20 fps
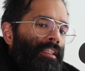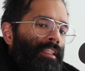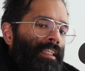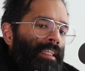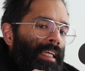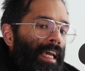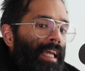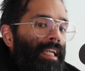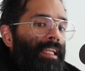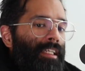
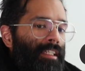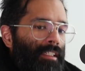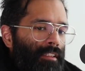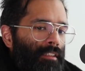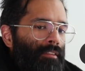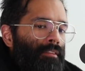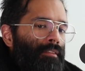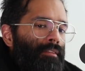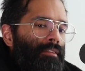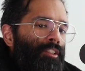
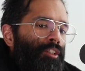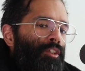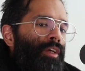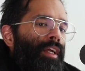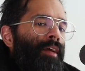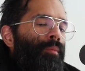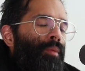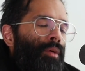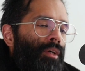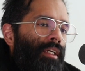getting your
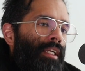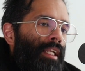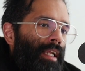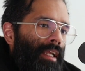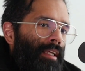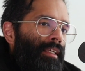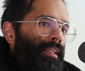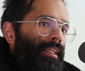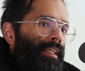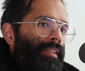
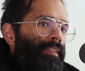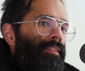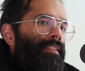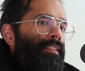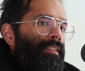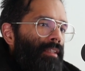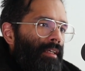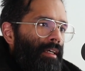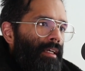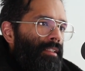mRNA
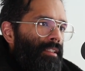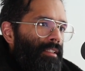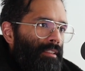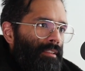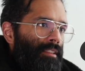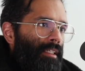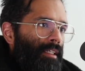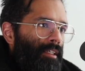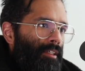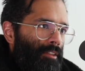inside the
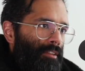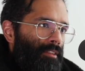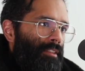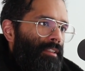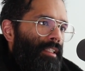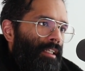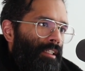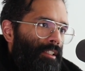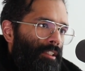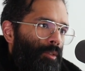cells
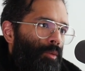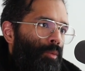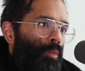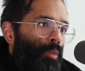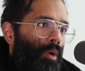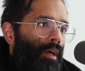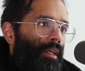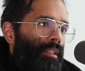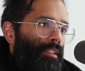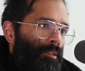that you
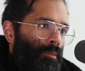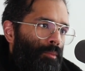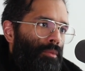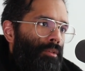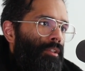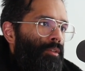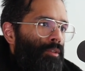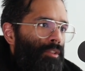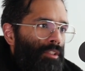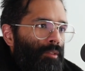want to
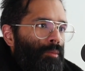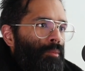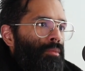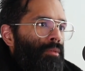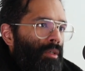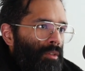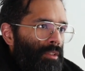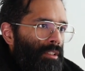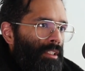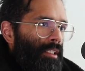produce the
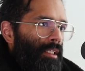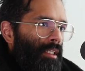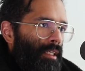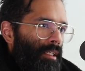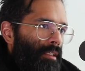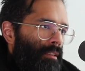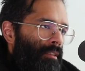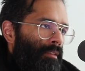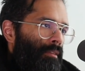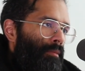protein
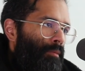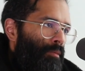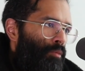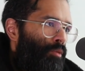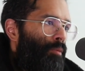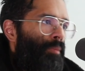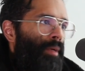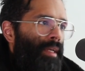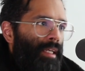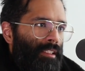in
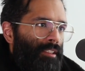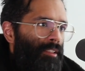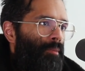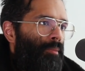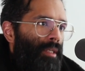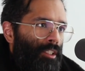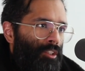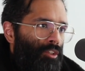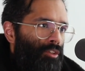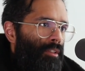remains a
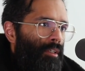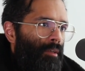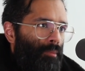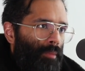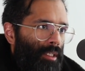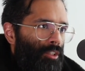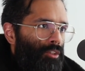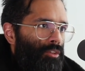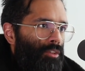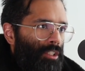major
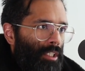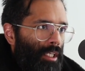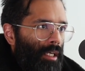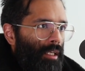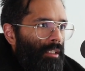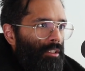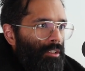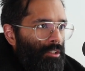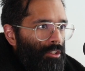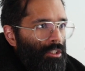
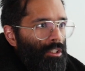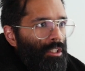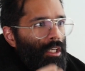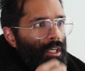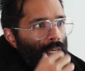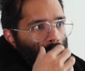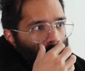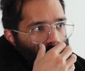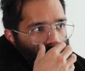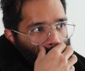challenge. I
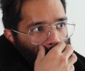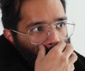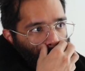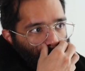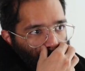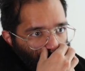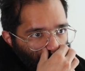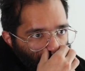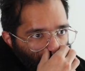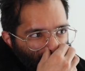see.
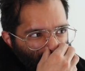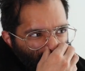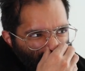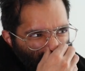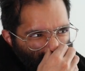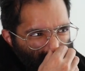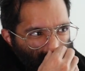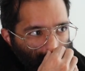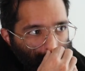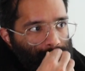Because it has to
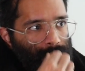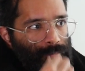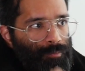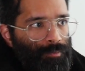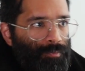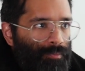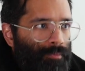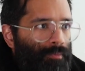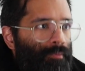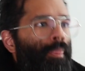get
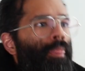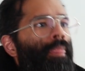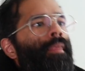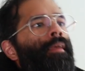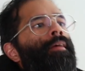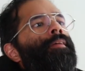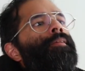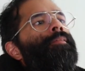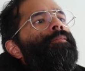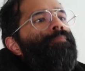inside the
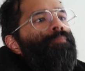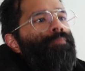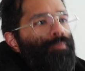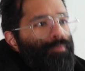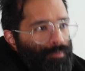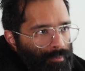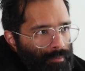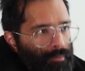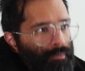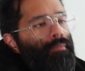actual
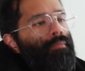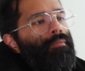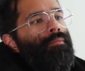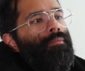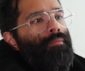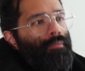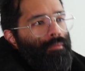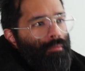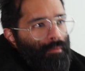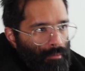cell in
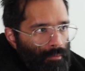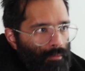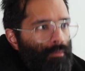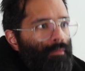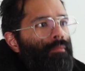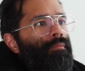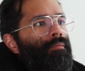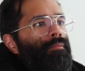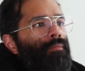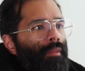order
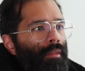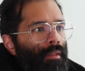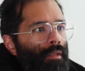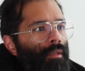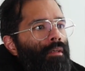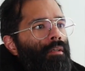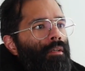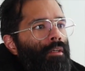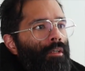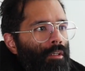for
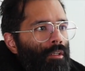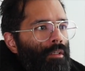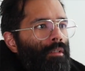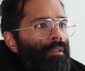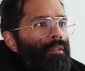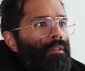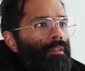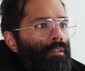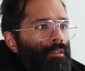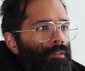it to do
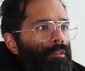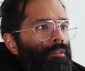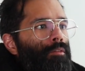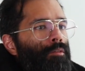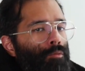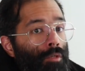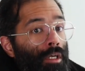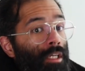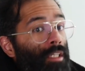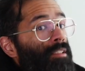anything.
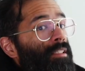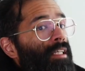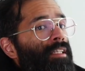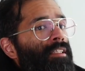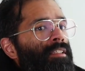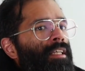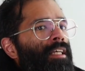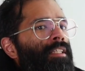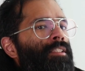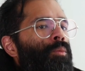Right,
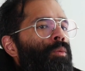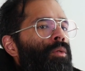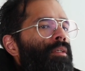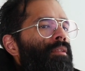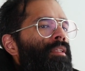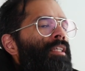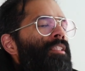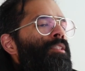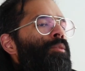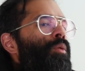because that's where
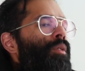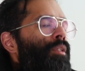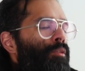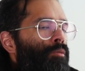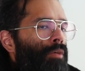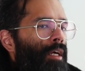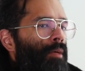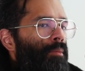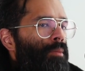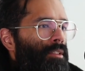the
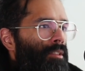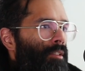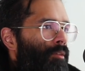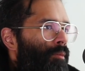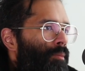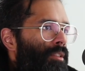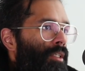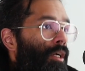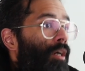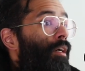
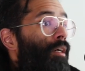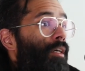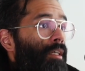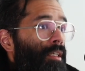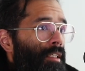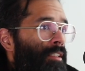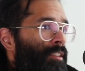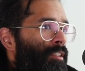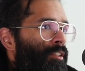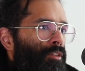ribosomes are.
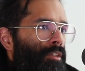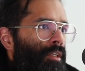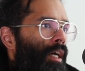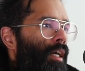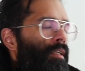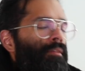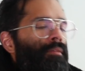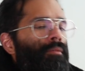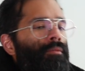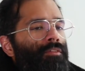They're
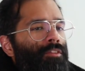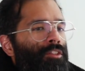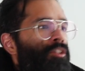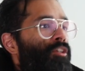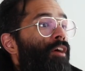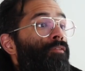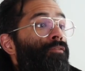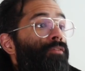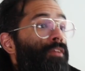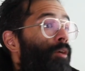not
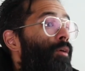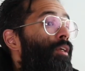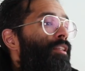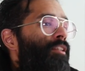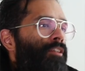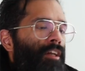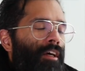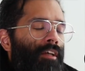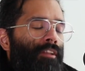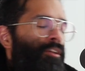floating.
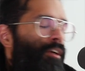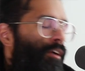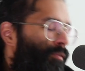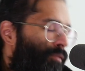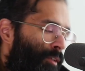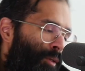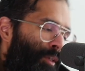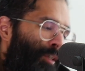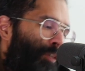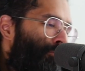They're not
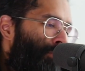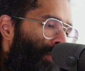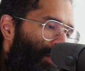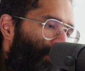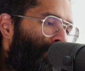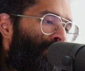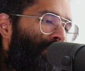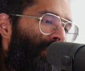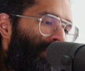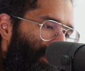floating
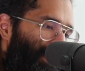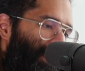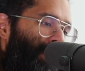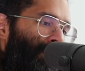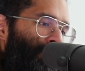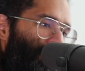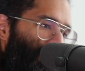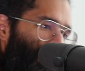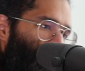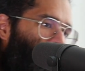around. They're
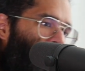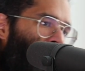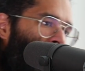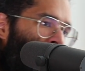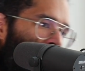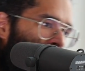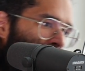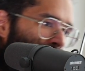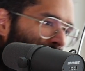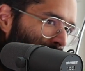inside your
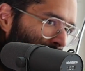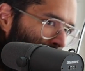cells,